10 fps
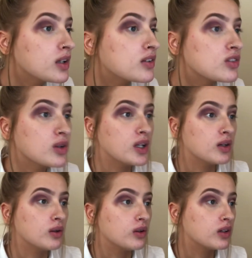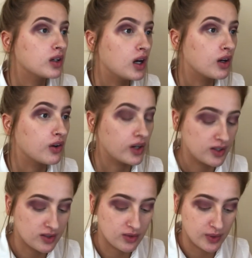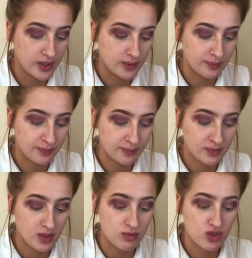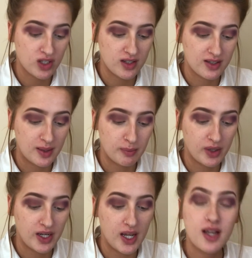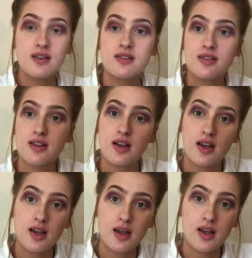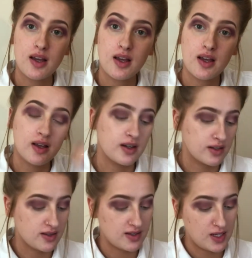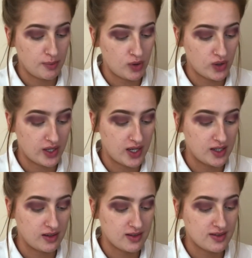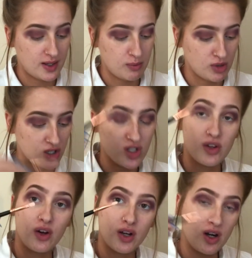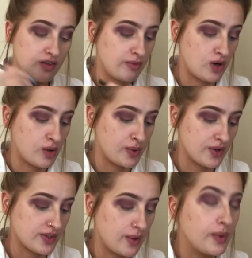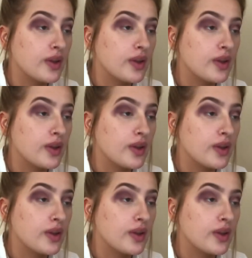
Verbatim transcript: Let's do a little cut crease as well. I'm just going to take my NYX concealer pot again and the same brush that I carved my eyebrows out